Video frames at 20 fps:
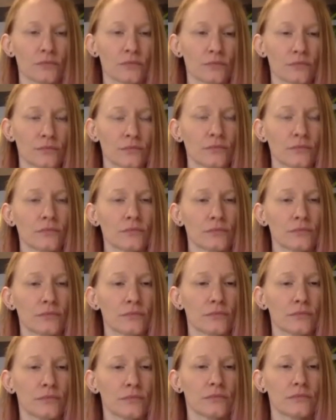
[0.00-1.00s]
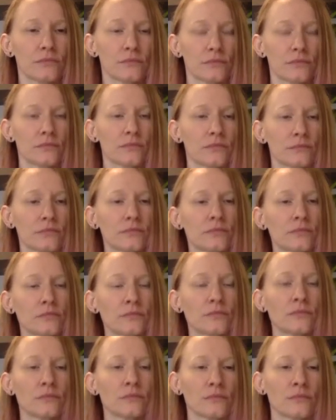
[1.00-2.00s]

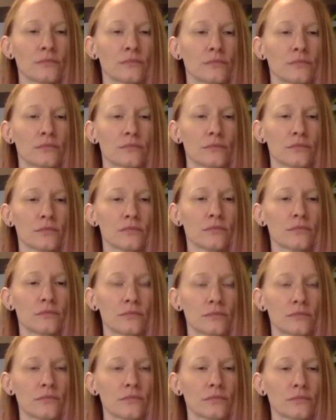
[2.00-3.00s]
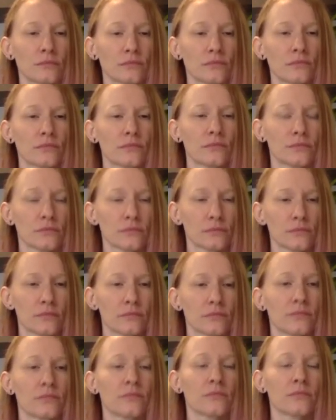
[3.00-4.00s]

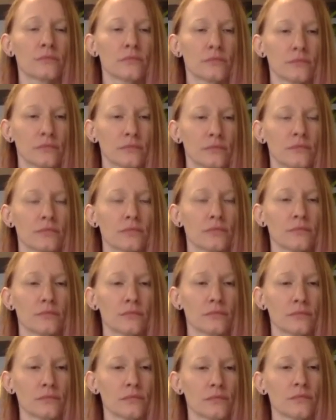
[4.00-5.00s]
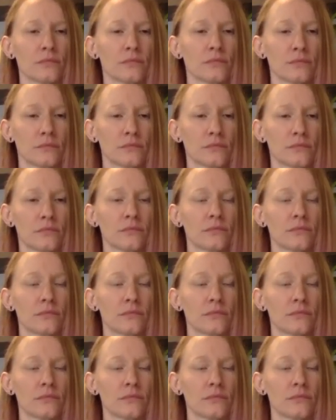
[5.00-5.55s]
(silent)